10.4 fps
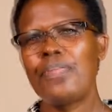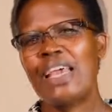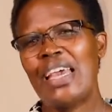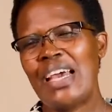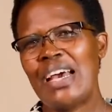
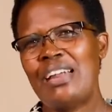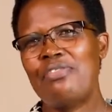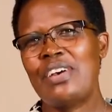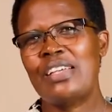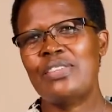Key
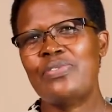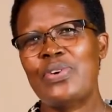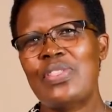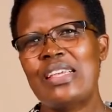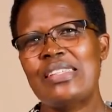advice
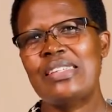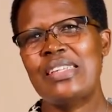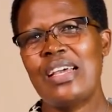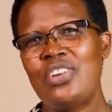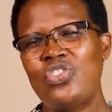for this
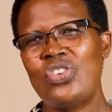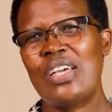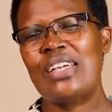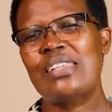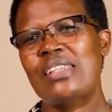stage,
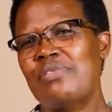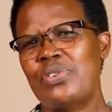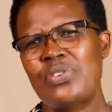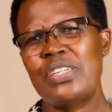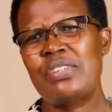I guess I've
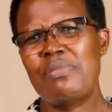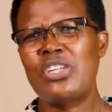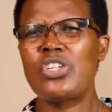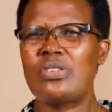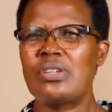already
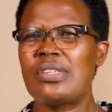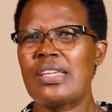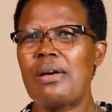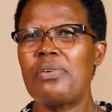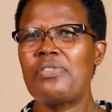mentioned
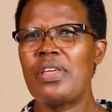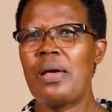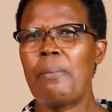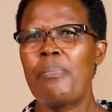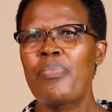some of
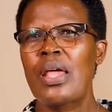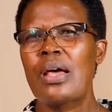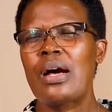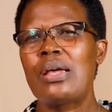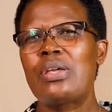them.
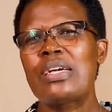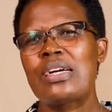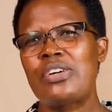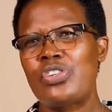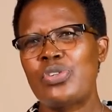I
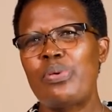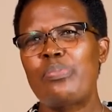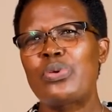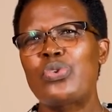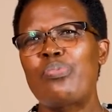encourage
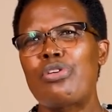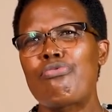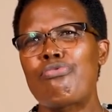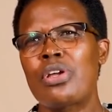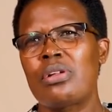people to be
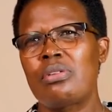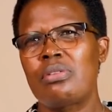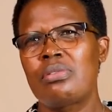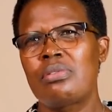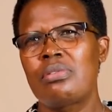real.
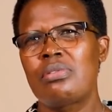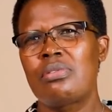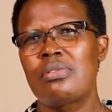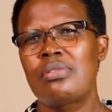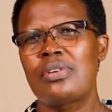
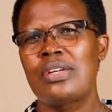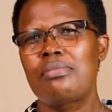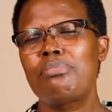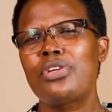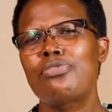
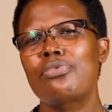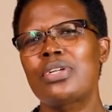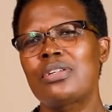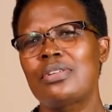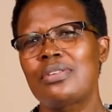Be
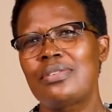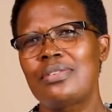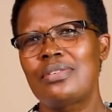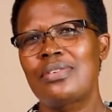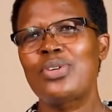real.
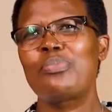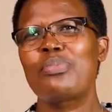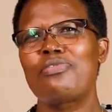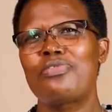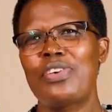Don't
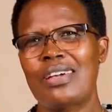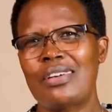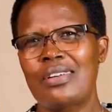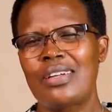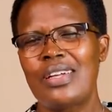be
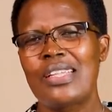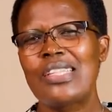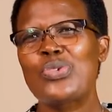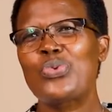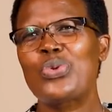fake.
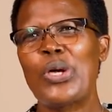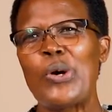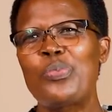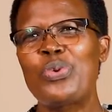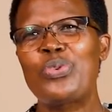This will
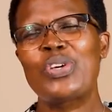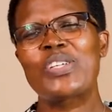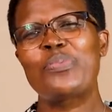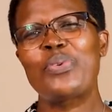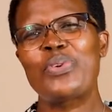help you to
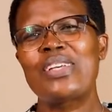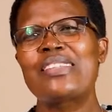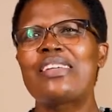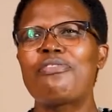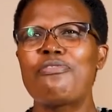
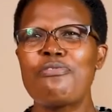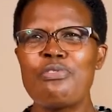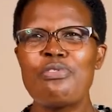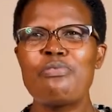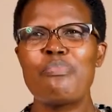experience the
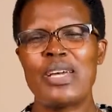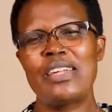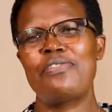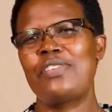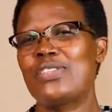full
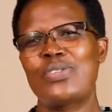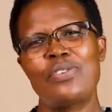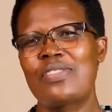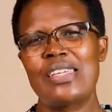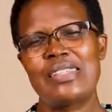benefits
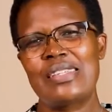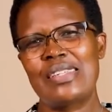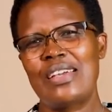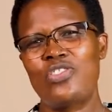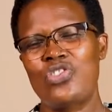of this
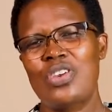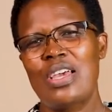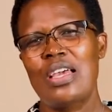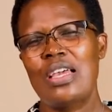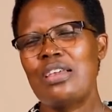stage.
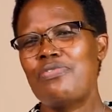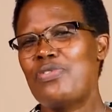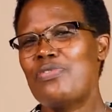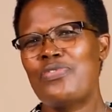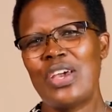If
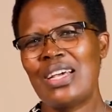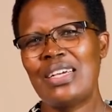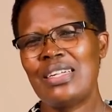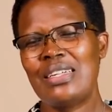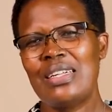you
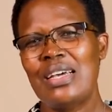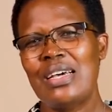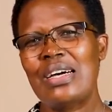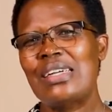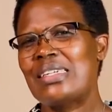fake it
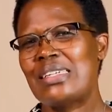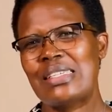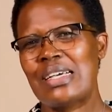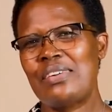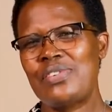and
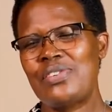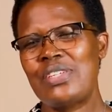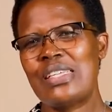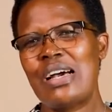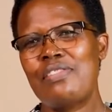discovery
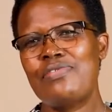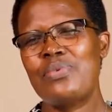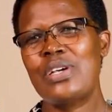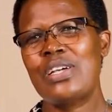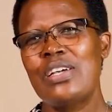is
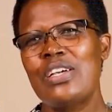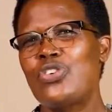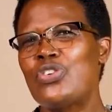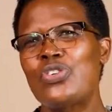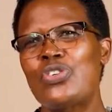halfway, you're